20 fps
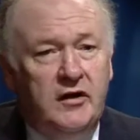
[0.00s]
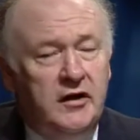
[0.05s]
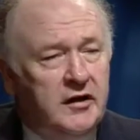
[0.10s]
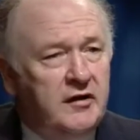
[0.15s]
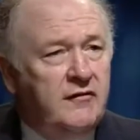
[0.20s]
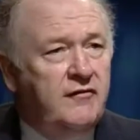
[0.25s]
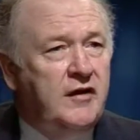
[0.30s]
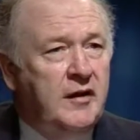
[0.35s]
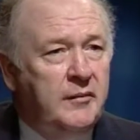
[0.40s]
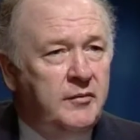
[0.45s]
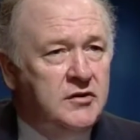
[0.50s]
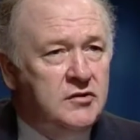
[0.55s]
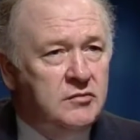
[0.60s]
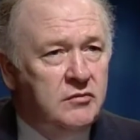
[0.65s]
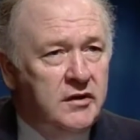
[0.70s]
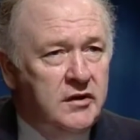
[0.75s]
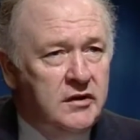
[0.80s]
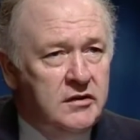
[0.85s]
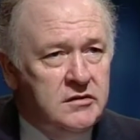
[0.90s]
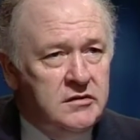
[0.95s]
can flap its
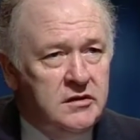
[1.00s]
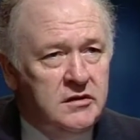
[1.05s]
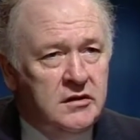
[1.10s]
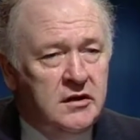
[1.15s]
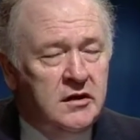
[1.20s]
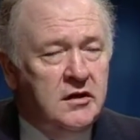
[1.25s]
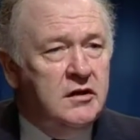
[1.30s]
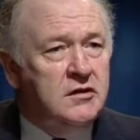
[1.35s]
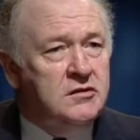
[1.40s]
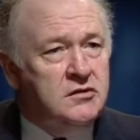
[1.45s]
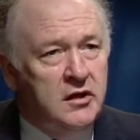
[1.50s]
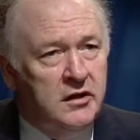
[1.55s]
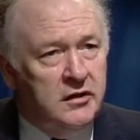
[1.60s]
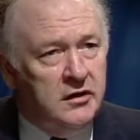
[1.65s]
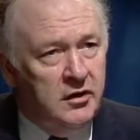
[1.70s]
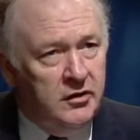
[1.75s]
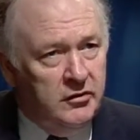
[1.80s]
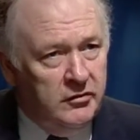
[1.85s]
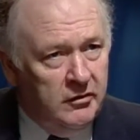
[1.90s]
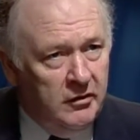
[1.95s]
wings and then a
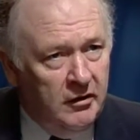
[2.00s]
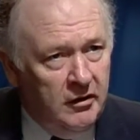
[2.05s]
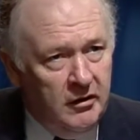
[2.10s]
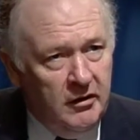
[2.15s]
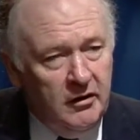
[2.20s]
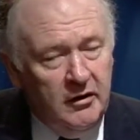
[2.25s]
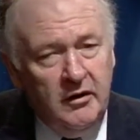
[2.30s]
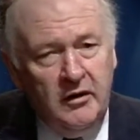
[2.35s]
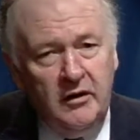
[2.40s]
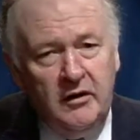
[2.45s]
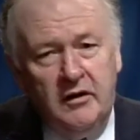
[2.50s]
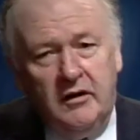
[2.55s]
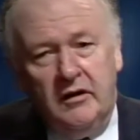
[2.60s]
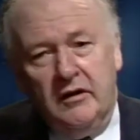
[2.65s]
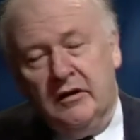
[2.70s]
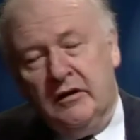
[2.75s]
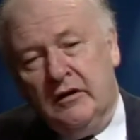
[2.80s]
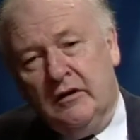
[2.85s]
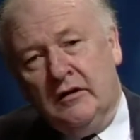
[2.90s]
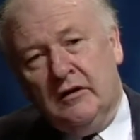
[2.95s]
cyclone
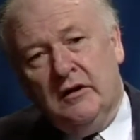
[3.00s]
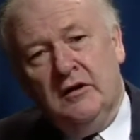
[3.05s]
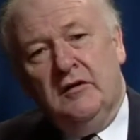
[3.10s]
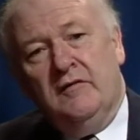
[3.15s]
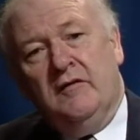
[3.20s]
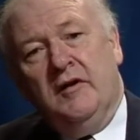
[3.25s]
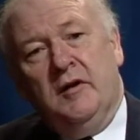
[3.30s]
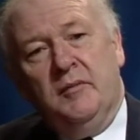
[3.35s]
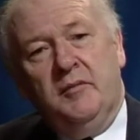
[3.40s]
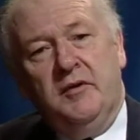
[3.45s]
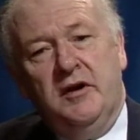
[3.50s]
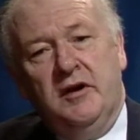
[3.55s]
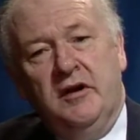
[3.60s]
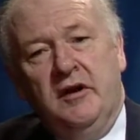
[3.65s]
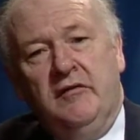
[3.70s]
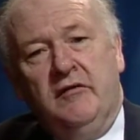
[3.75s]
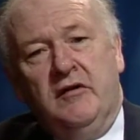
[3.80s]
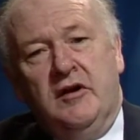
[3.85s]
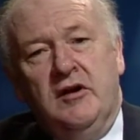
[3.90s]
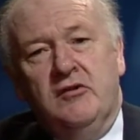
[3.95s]
can develop in
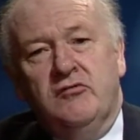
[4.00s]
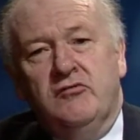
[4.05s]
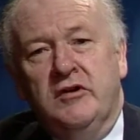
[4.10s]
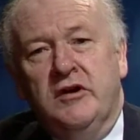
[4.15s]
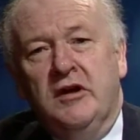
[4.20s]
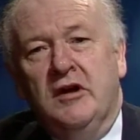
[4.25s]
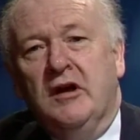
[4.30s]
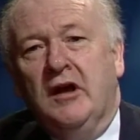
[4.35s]
another country?